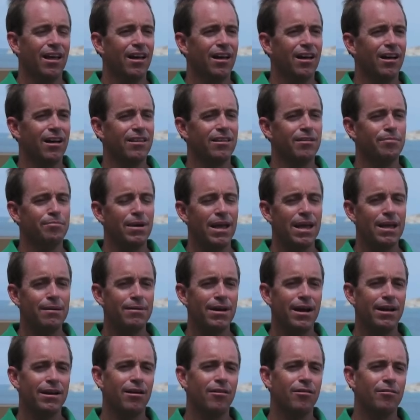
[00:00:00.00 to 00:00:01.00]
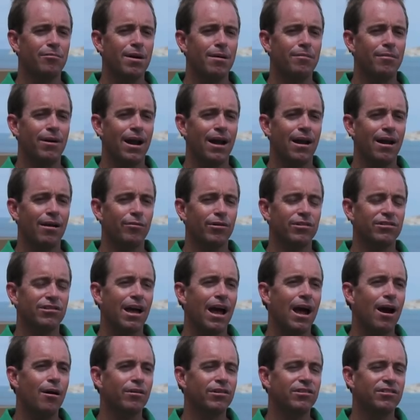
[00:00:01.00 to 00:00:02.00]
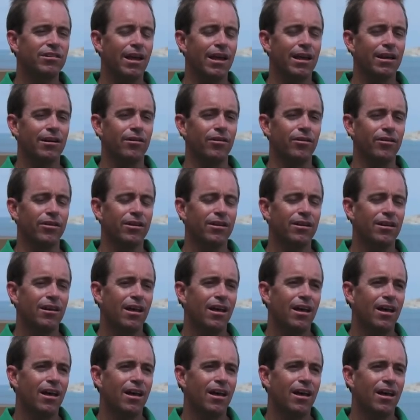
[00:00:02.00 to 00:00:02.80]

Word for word: Uh, the baby, I don't remember, was how entangled.